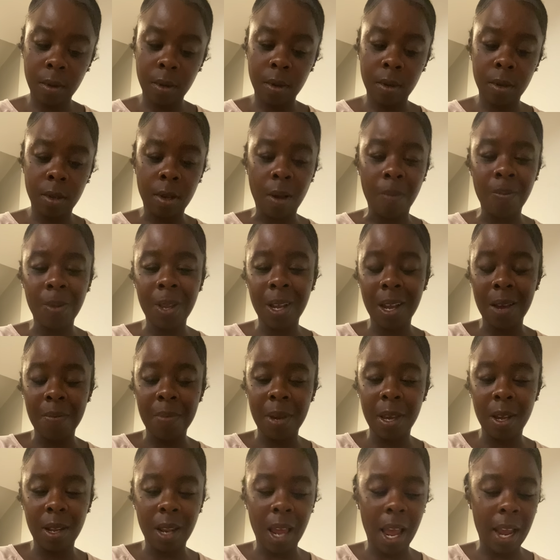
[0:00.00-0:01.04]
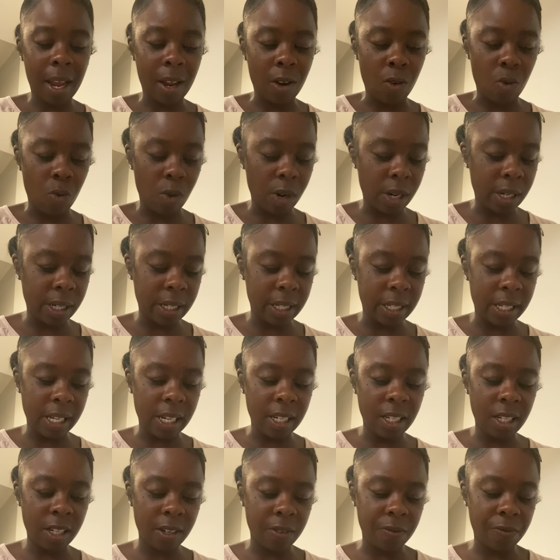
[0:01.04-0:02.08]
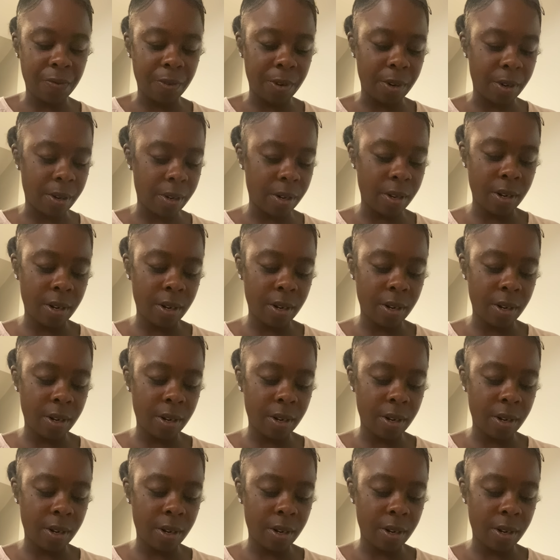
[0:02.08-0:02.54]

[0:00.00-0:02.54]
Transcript: Something could be like an organization for